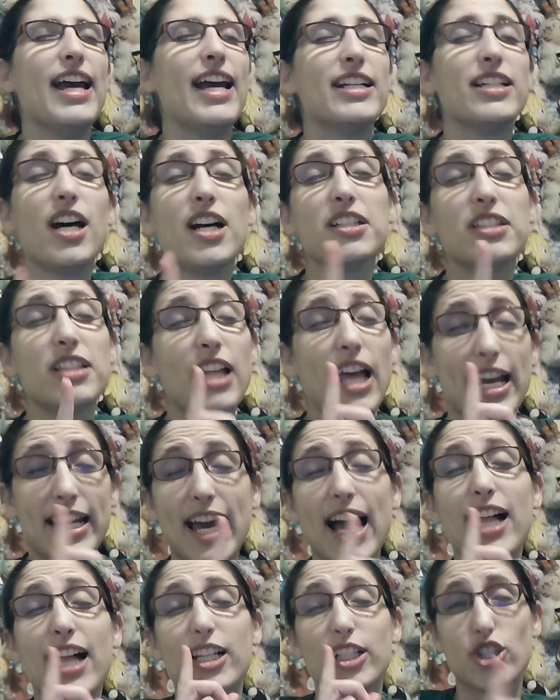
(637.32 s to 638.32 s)
And unlike
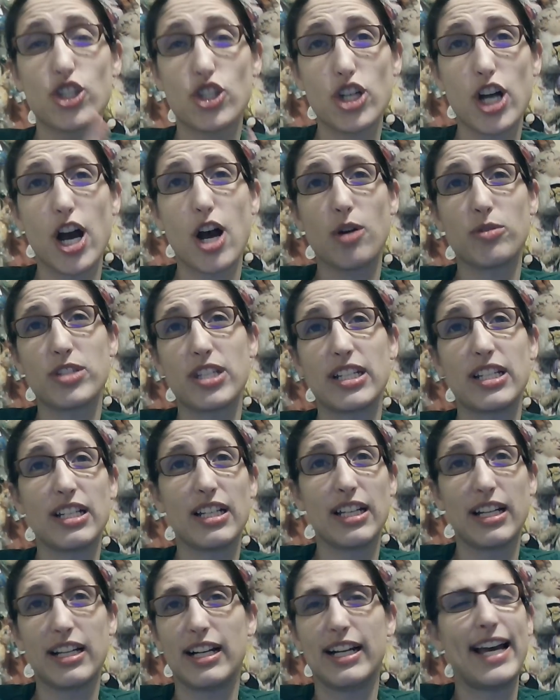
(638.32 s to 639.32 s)
Alex Jones and
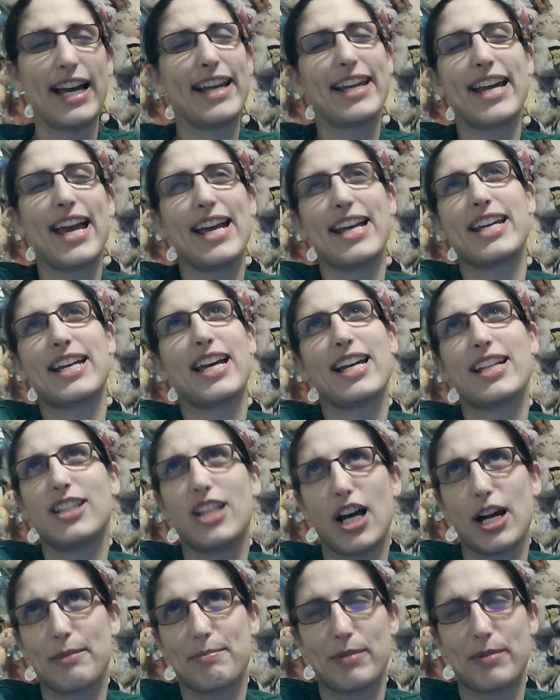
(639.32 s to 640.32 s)
a.k.a. King
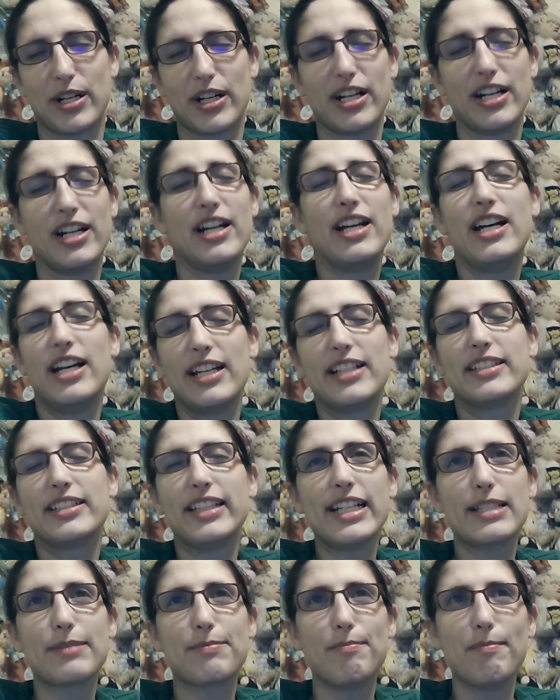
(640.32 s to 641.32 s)
LARPer, at
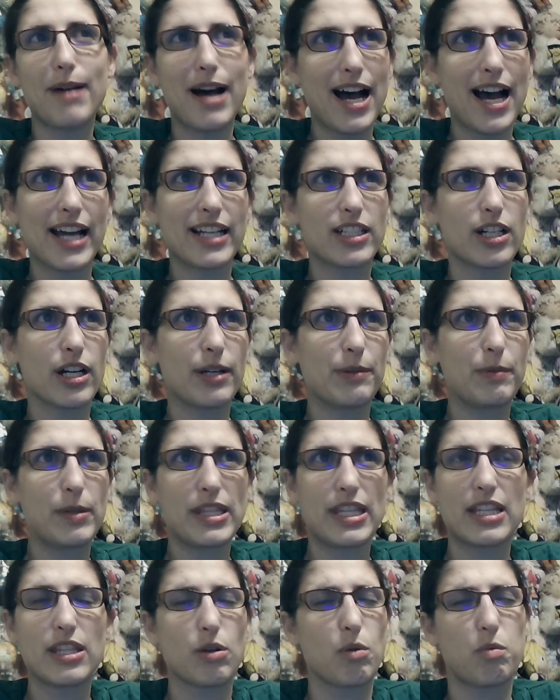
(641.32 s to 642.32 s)
least mine are
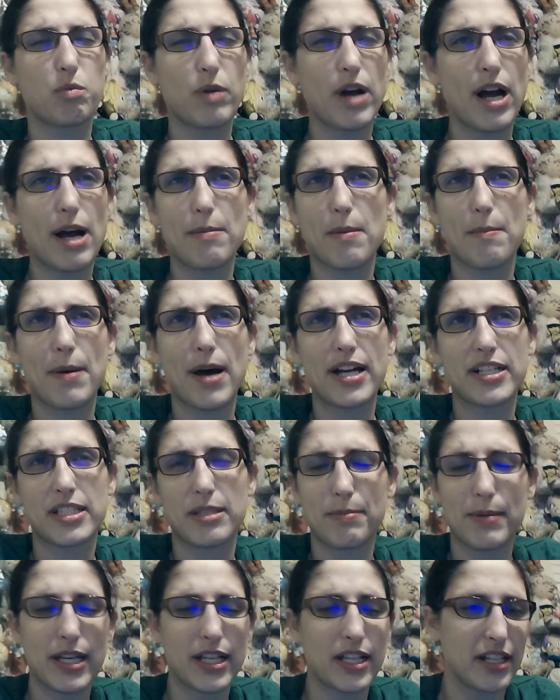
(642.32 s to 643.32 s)
within the realm of
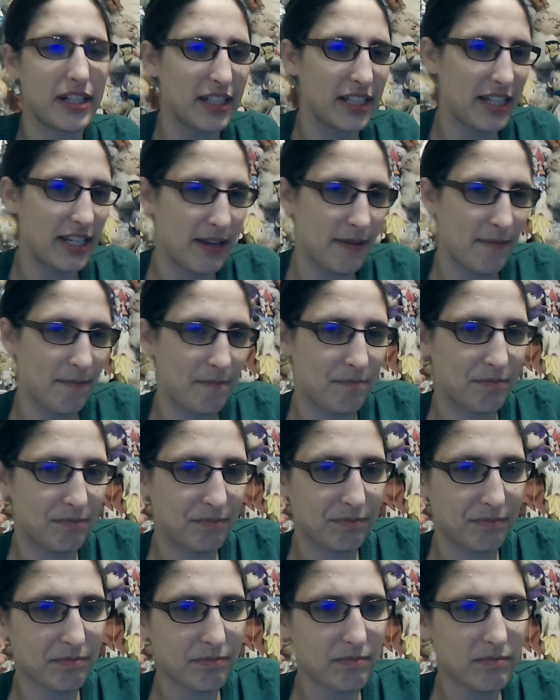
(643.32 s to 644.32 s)
possibility.
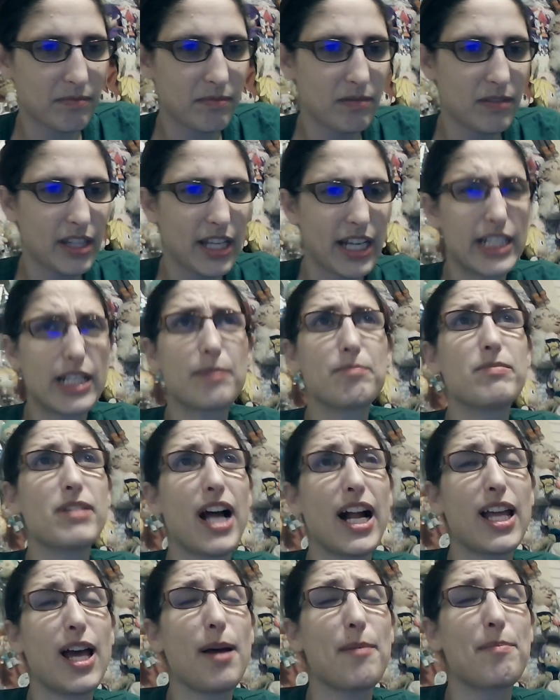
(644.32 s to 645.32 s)
And I'm
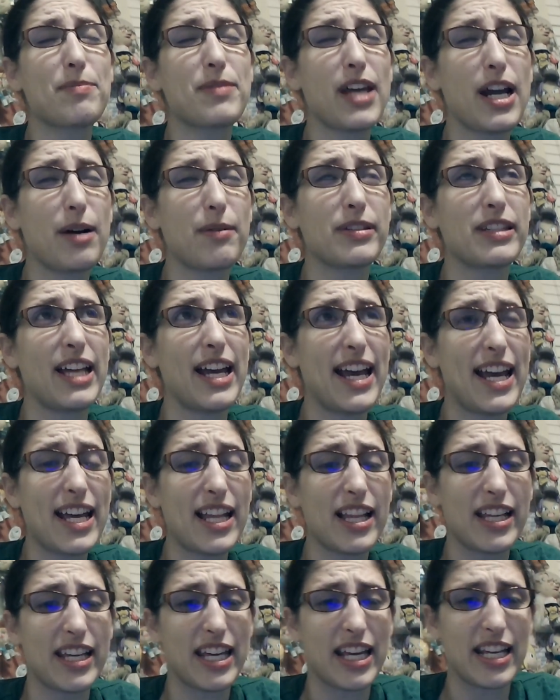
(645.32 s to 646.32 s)
not up there with the
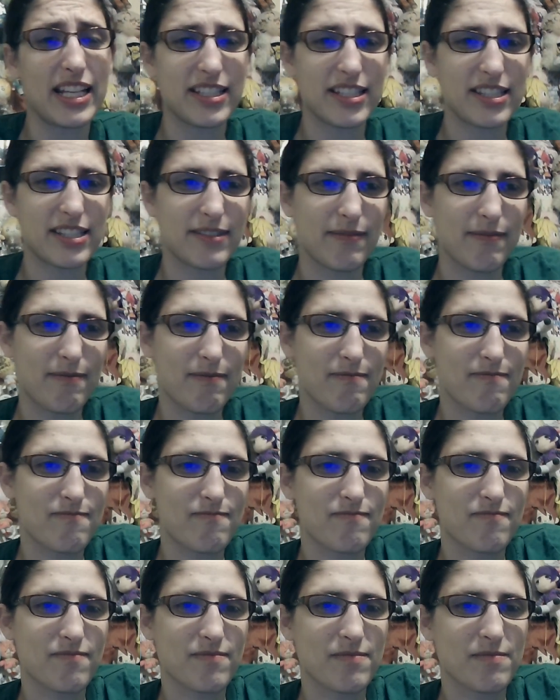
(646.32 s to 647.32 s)
aliens.
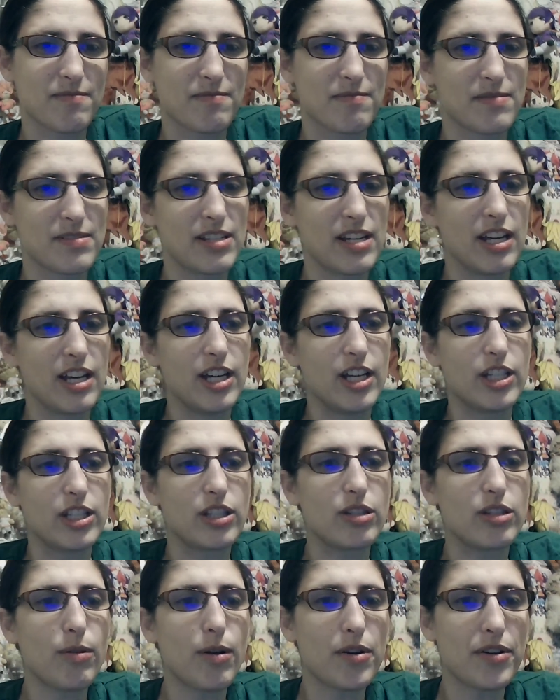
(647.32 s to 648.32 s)

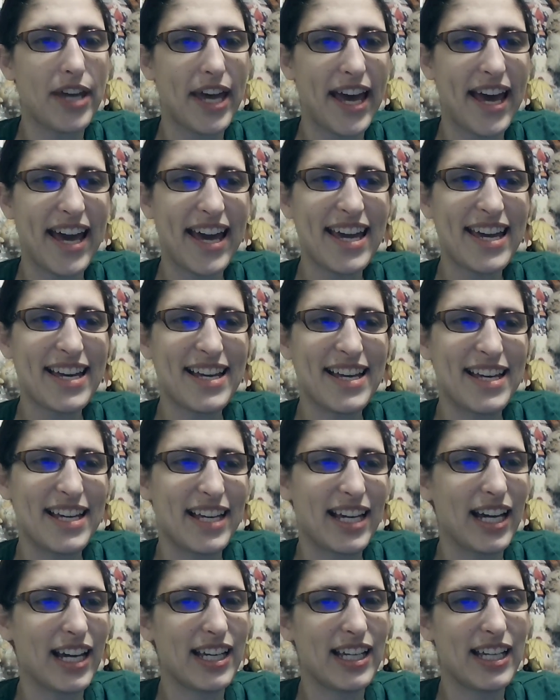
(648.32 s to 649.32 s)
You okay?
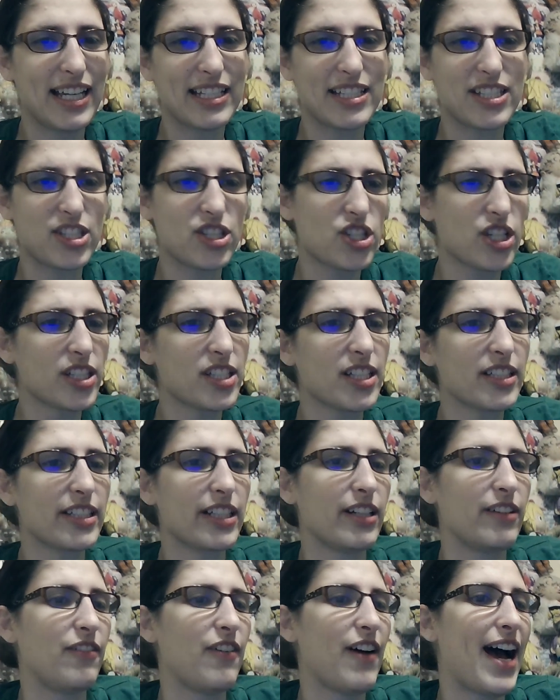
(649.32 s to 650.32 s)
It's just a
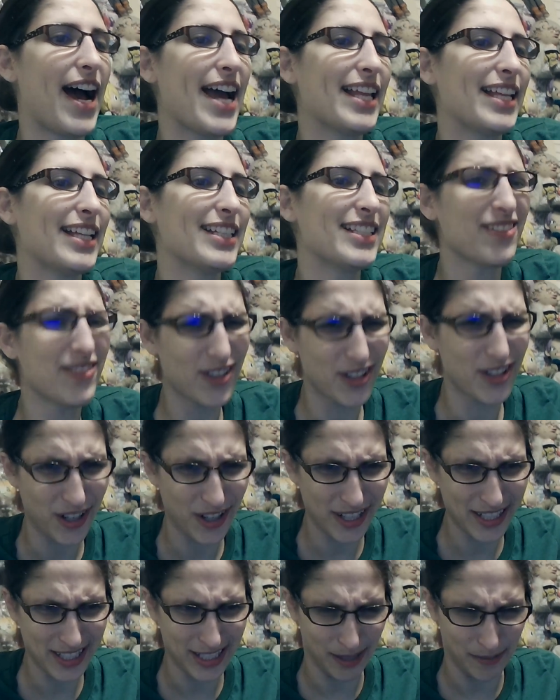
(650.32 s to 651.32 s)
little violence. Of
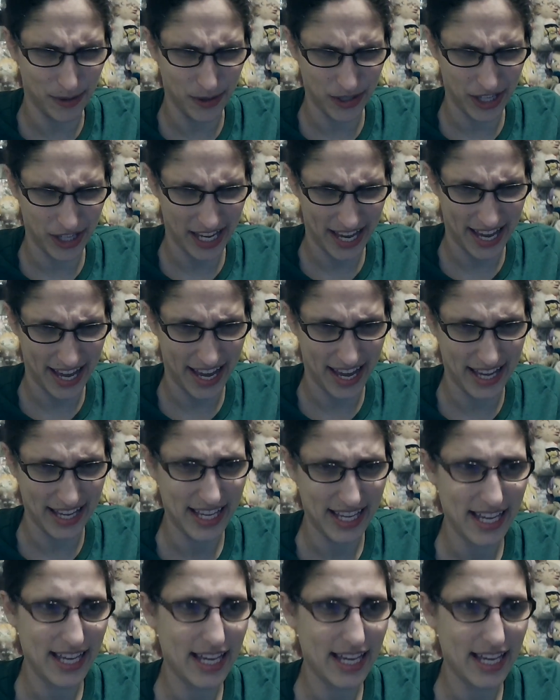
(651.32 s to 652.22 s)
course I'm okay.